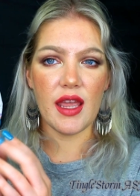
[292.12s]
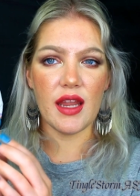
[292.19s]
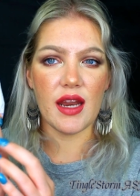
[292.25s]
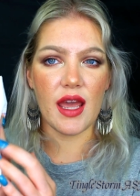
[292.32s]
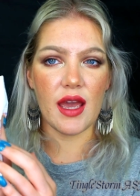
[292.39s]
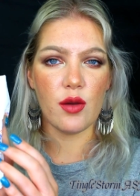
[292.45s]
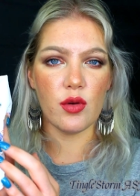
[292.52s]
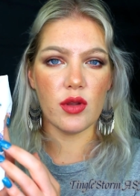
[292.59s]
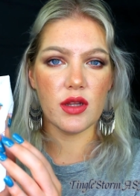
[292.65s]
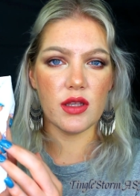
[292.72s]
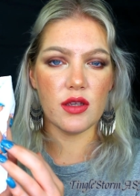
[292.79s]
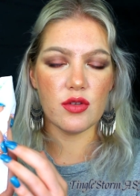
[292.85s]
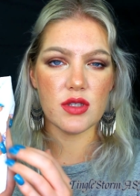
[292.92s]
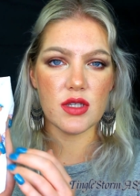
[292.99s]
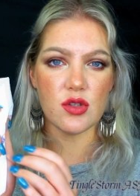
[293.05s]
And I will
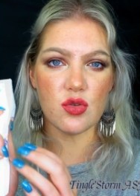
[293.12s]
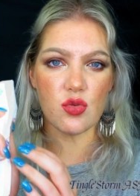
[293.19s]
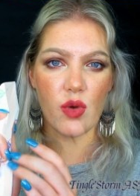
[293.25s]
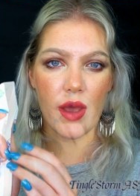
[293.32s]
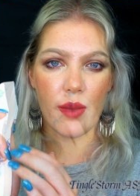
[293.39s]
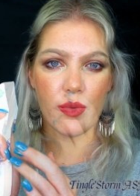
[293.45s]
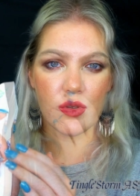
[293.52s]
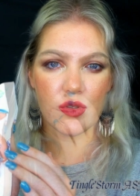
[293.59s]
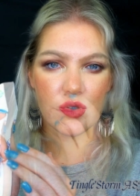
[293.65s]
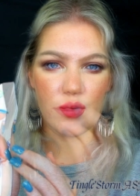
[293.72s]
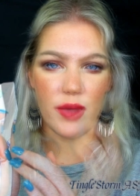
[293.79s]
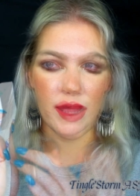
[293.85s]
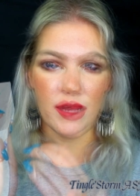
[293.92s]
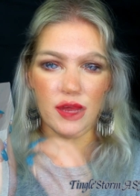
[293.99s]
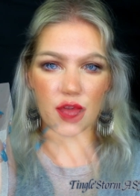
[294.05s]
use it to wipe your
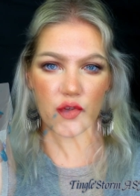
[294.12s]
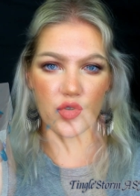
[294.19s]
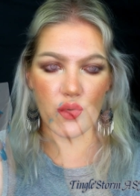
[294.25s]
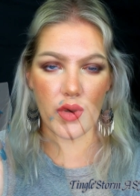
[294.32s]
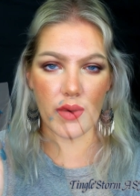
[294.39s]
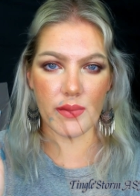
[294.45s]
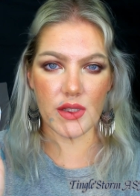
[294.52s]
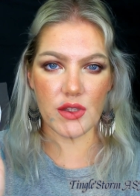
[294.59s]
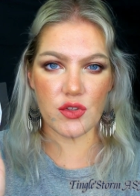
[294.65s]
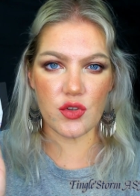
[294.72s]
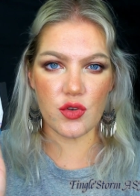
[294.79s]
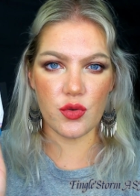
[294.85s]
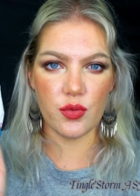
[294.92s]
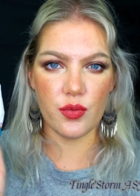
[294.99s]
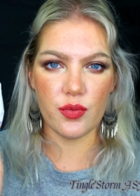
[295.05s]
sweat. Do you want me
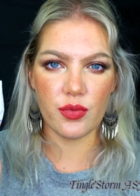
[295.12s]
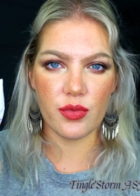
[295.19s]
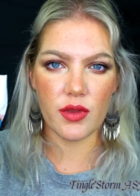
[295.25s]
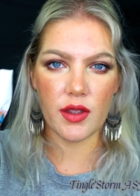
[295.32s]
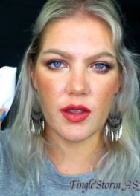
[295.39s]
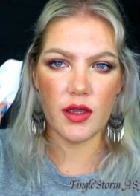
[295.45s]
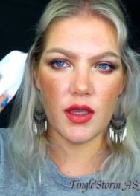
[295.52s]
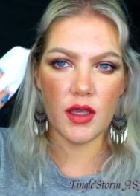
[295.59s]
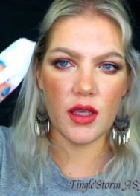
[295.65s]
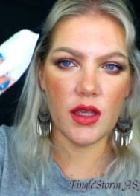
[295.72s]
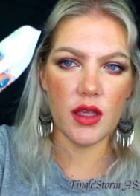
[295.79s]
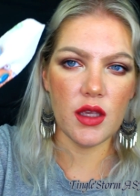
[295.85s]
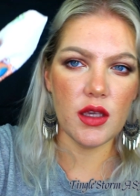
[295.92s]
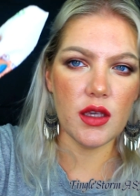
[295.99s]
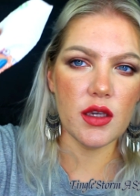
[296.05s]
to?
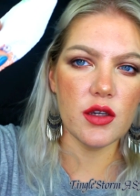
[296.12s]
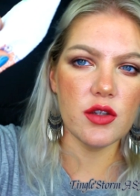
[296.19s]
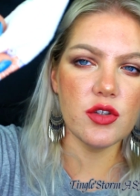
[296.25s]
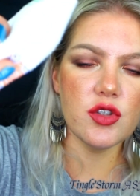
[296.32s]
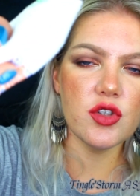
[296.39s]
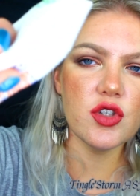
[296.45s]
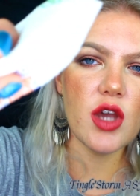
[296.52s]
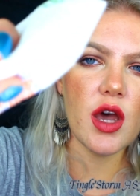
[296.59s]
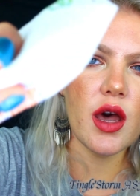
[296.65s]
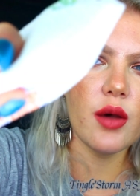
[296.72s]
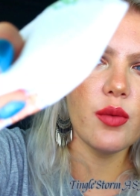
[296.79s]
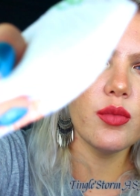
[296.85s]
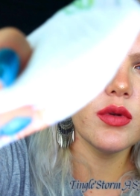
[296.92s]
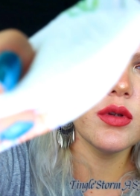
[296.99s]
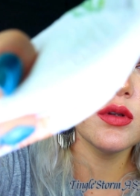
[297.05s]
Good
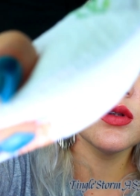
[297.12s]
job.